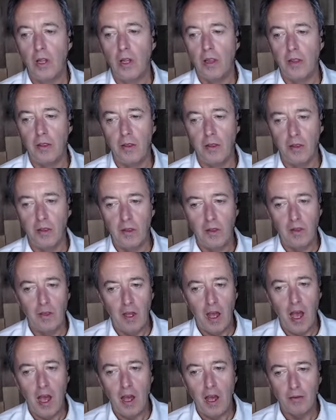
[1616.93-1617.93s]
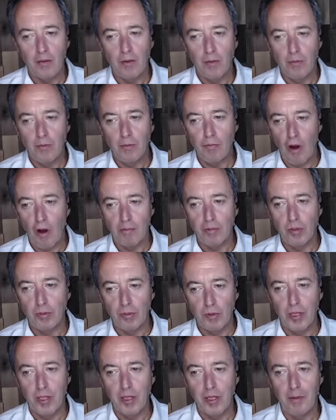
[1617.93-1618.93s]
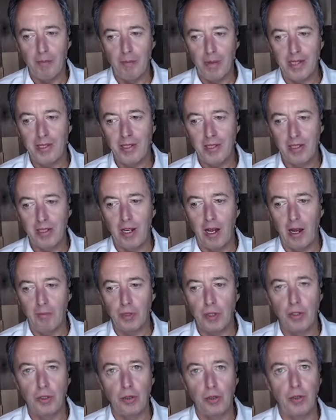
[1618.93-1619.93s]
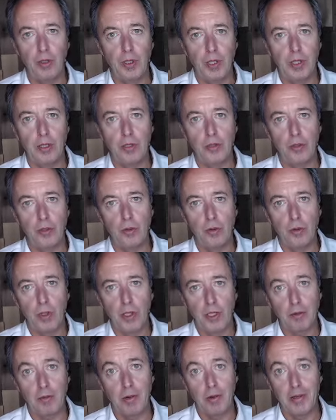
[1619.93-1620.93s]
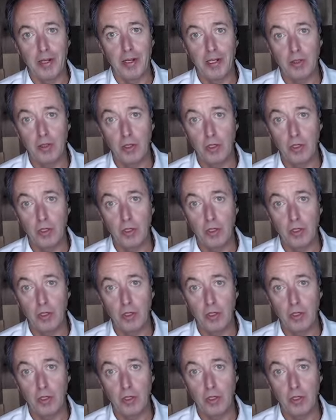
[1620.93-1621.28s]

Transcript: not probably the best opportunity to experience